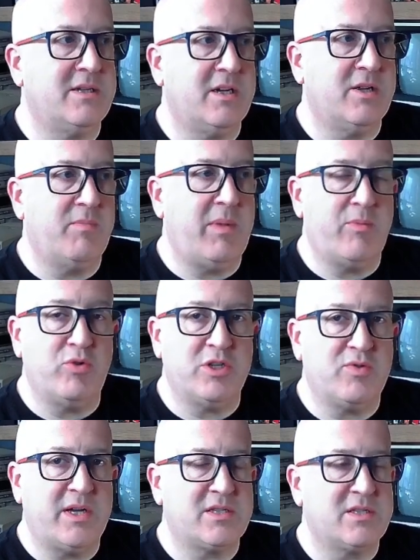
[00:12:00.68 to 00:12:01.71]
at memory
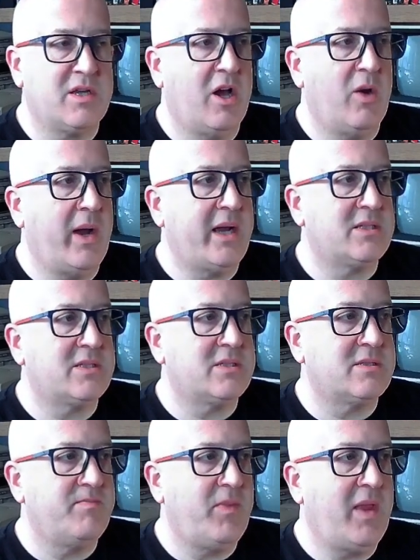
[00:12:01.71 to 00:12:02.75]
address
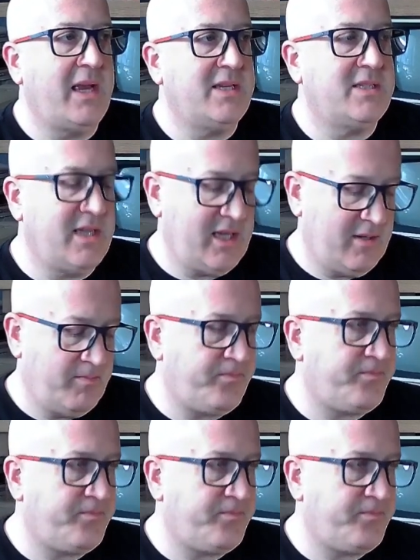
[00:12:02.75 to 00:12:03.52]
0x18.